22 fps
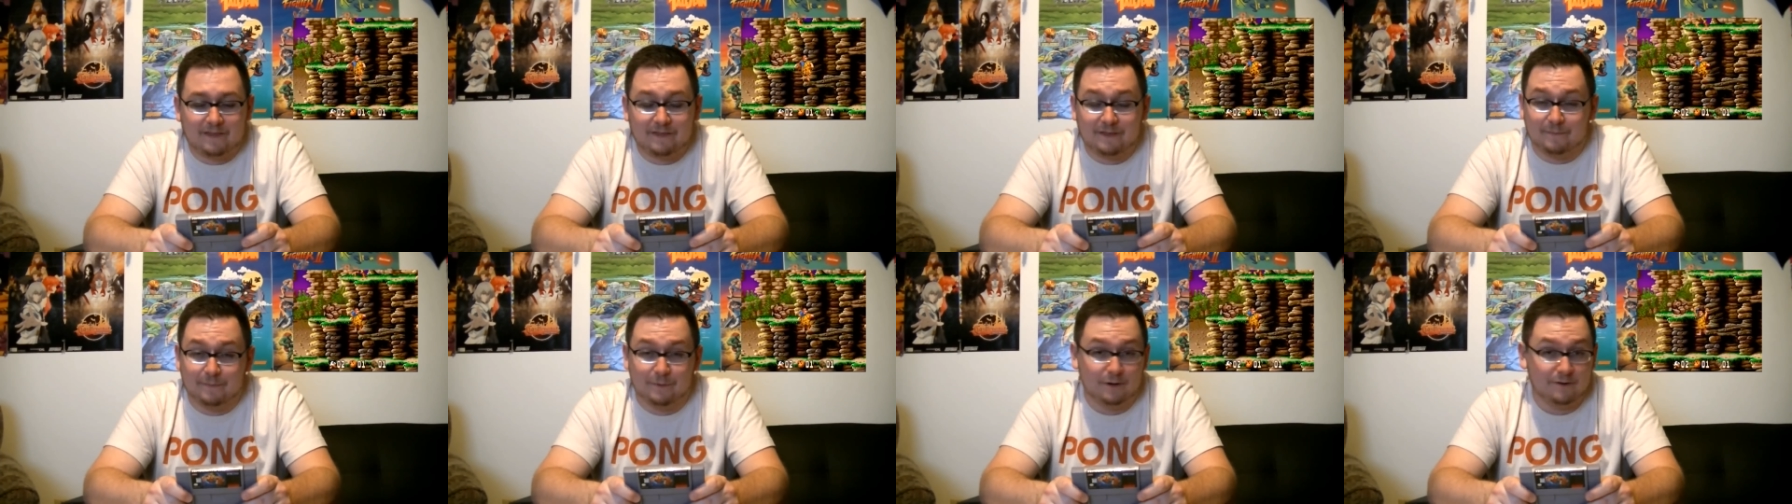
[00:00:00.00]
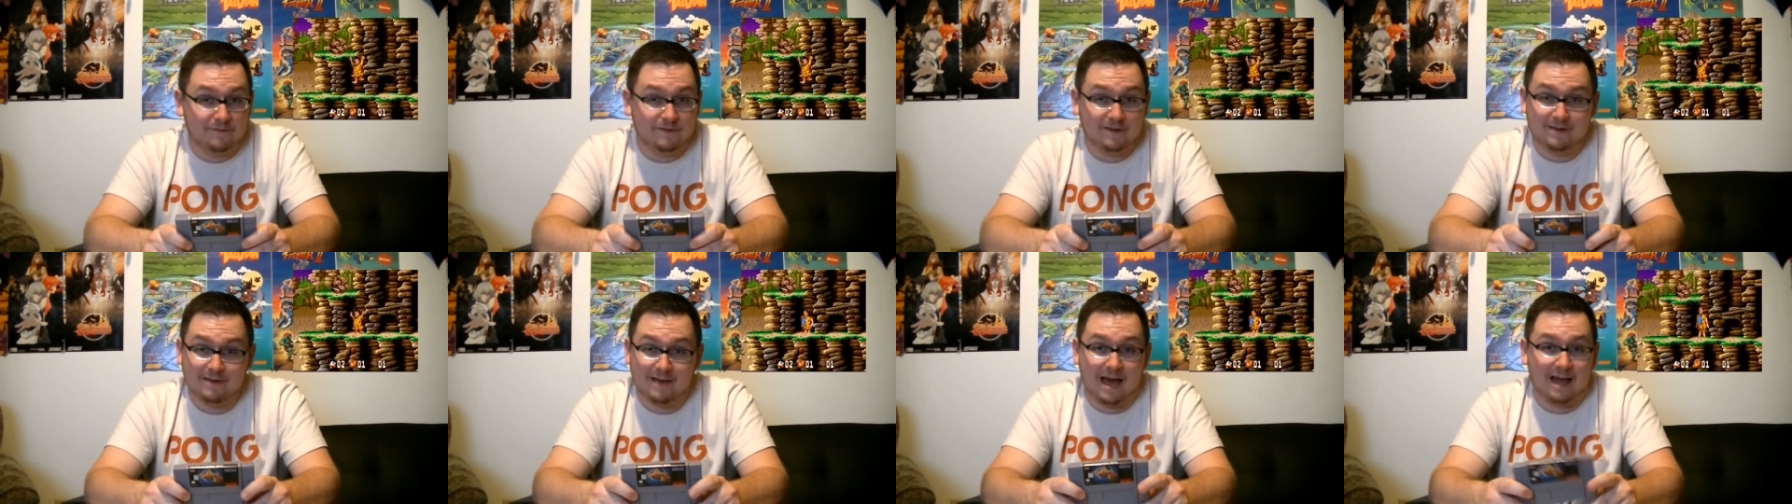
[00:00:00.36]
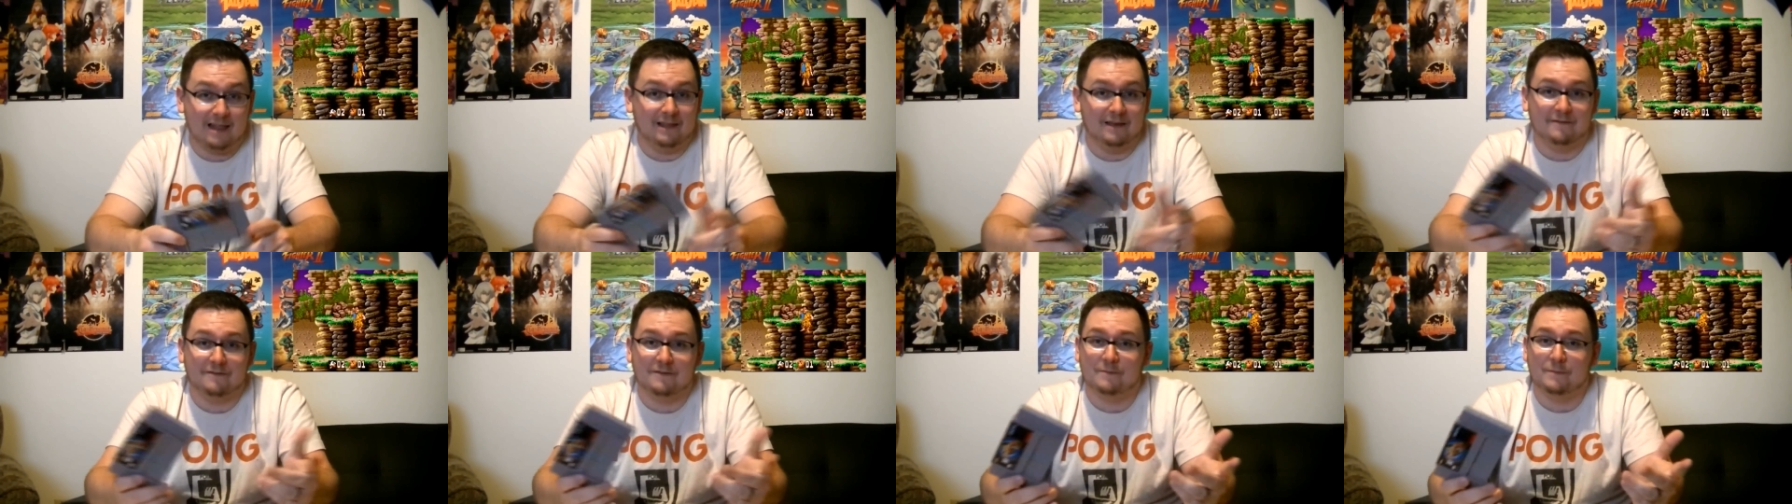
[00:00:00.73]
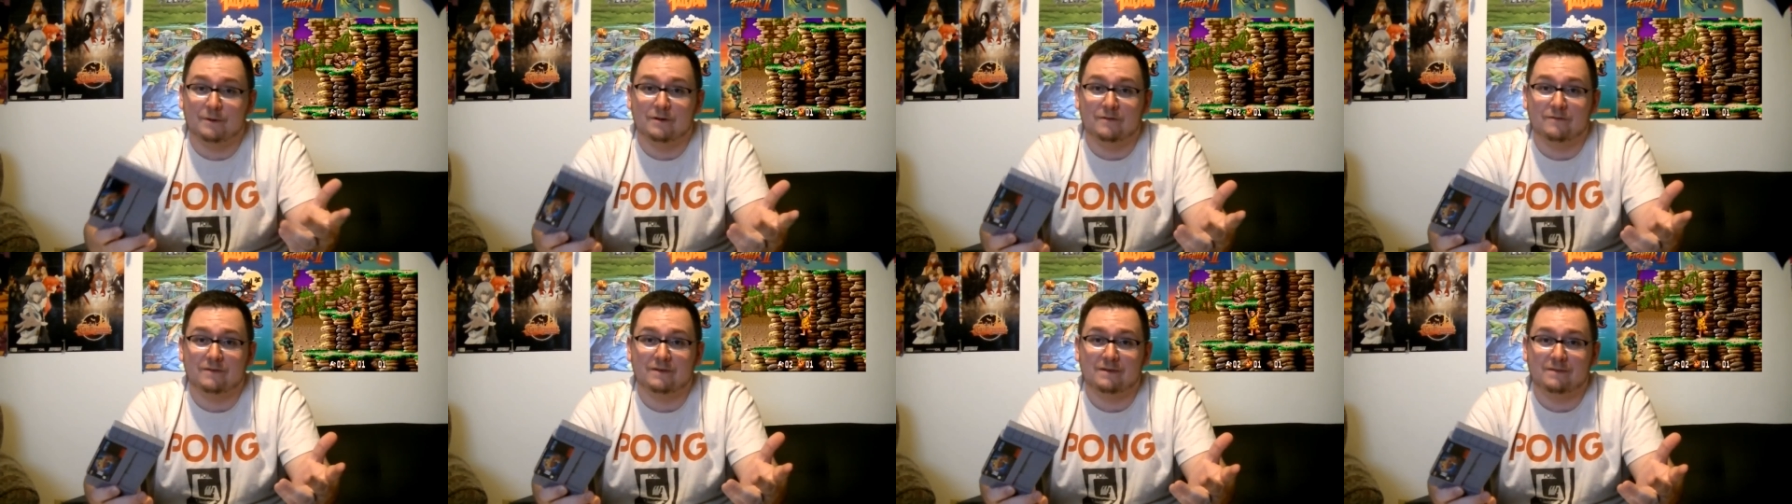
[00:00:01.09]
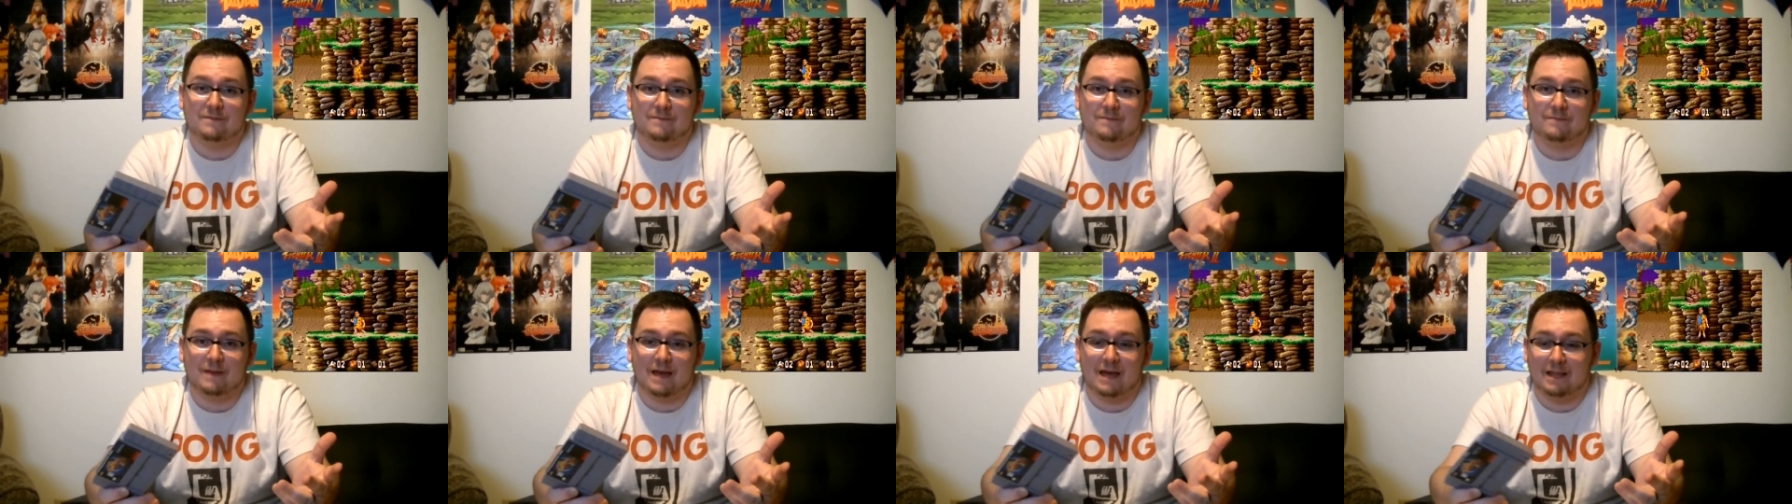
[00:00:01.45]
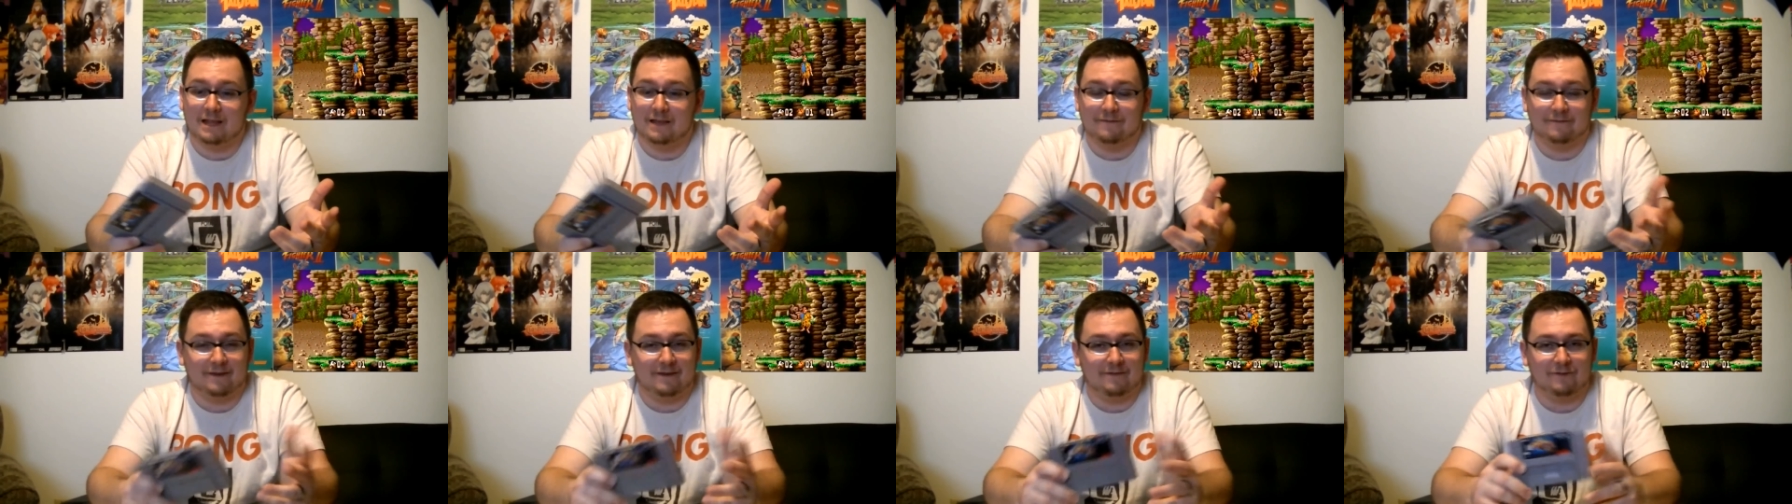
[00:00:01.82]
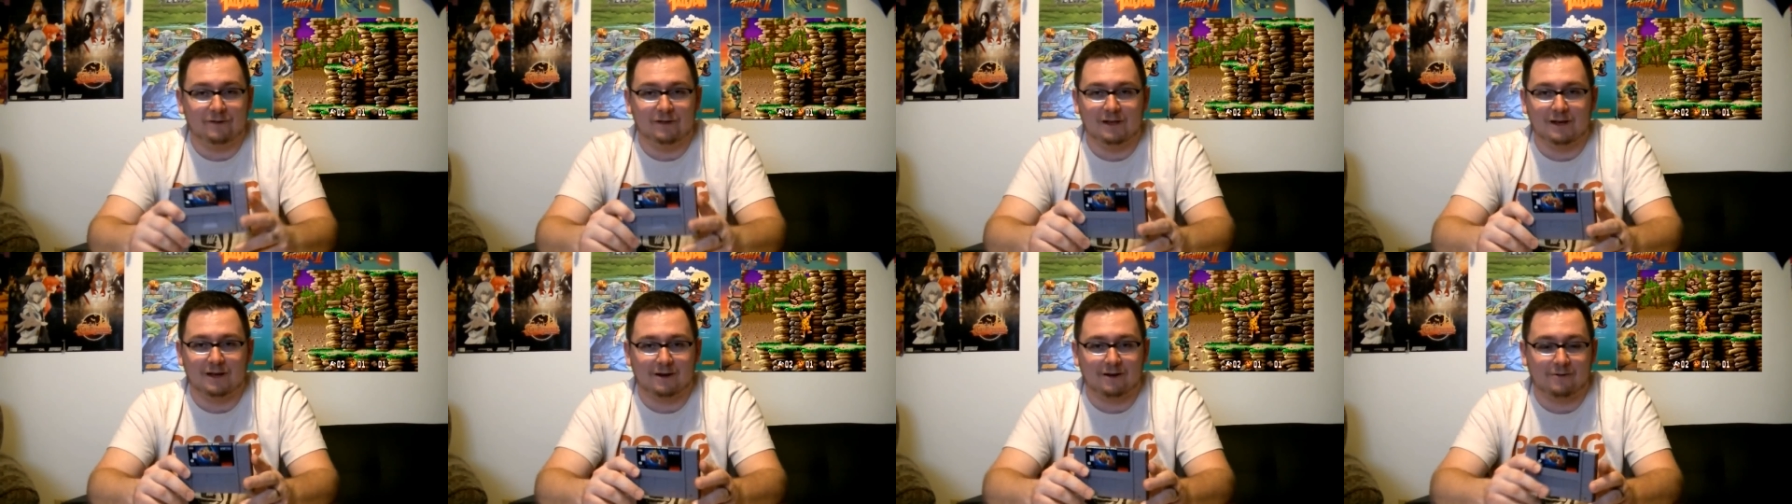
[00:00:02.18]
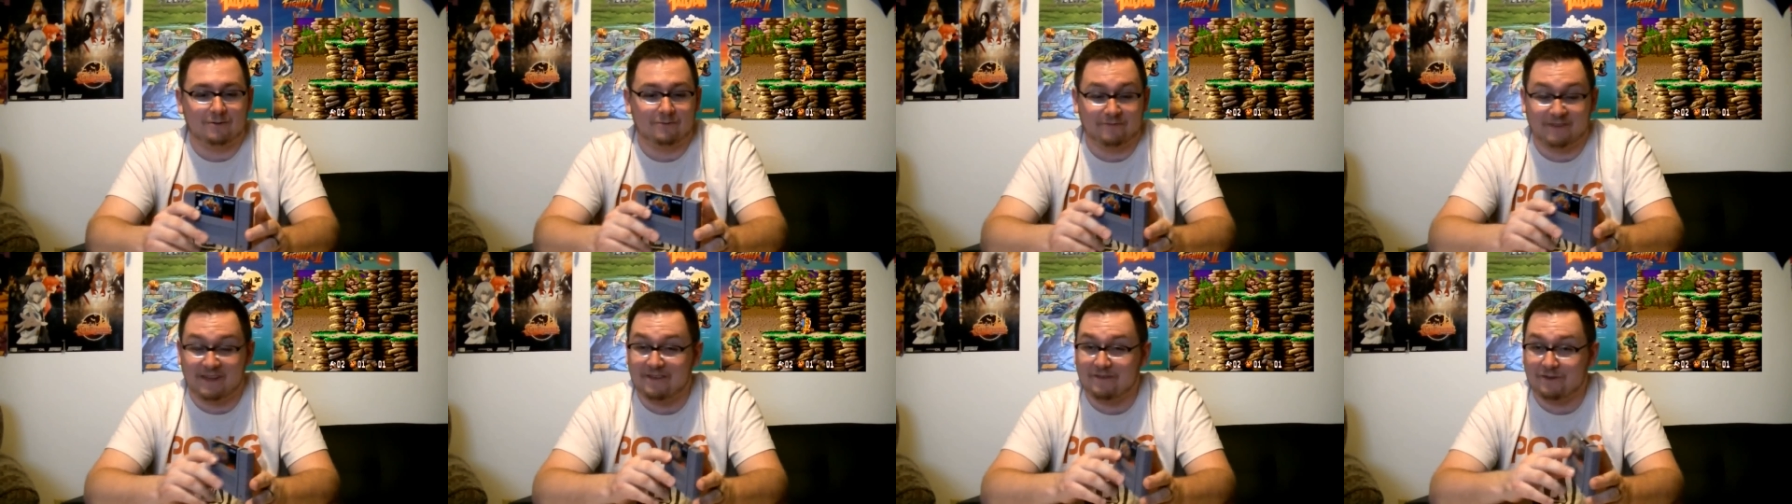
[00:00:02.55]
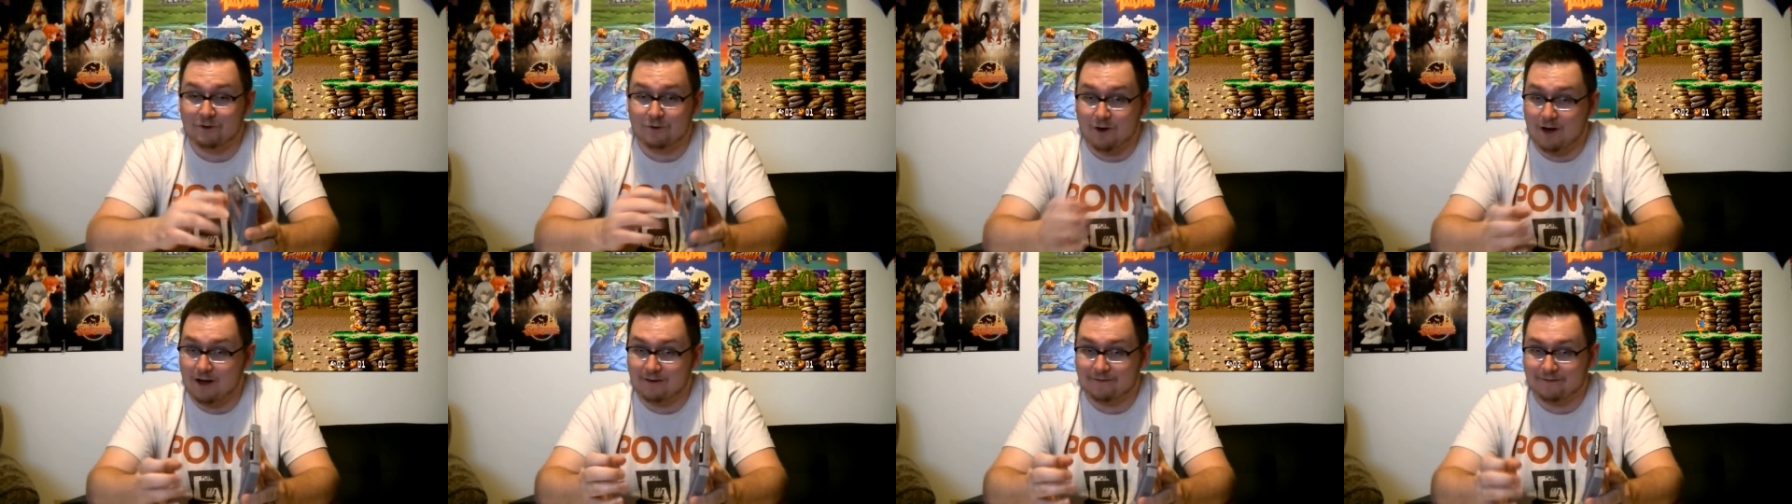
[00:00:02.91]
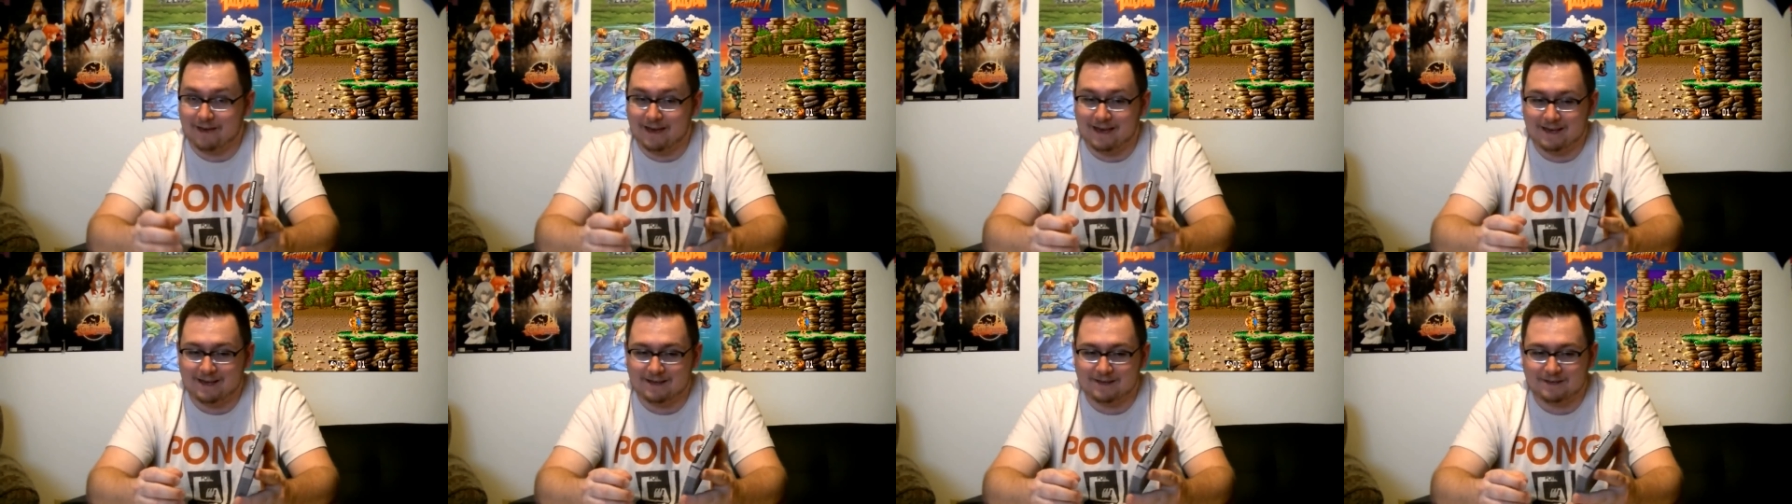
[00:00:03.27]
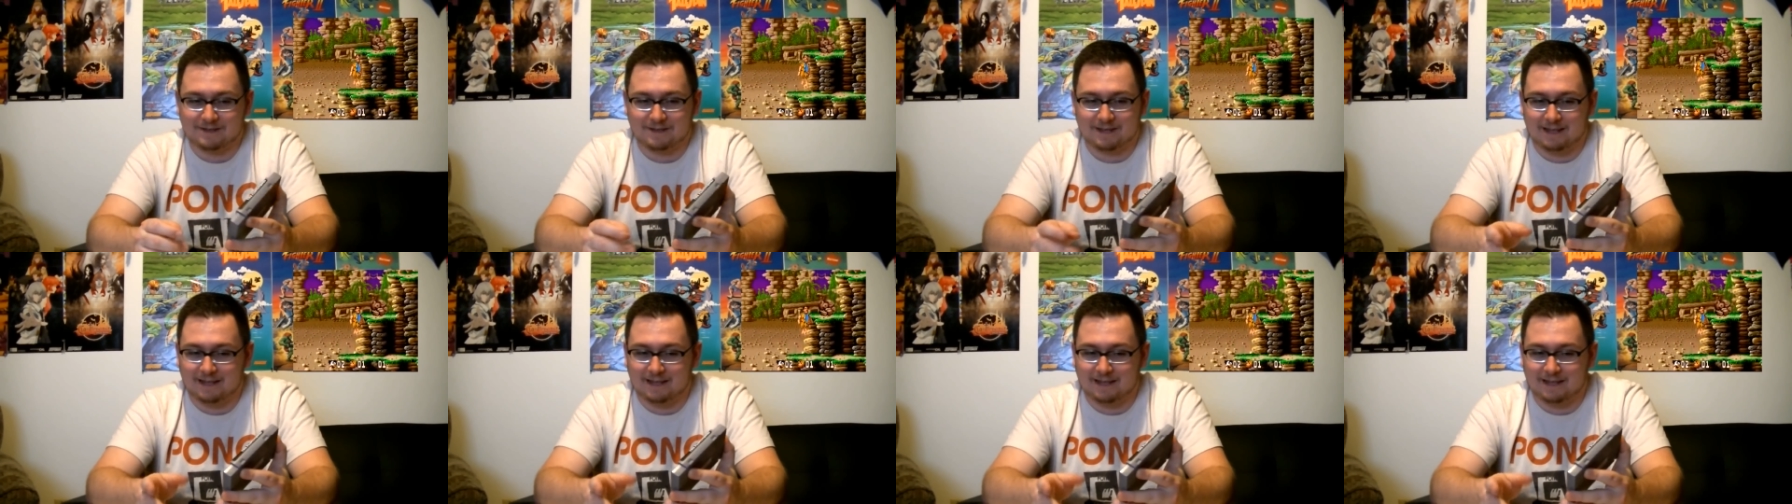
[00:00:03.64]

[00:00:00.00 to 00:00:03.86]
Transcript: the movie, I love the movie. I love Viva, Rock, Viva Rock Vegas.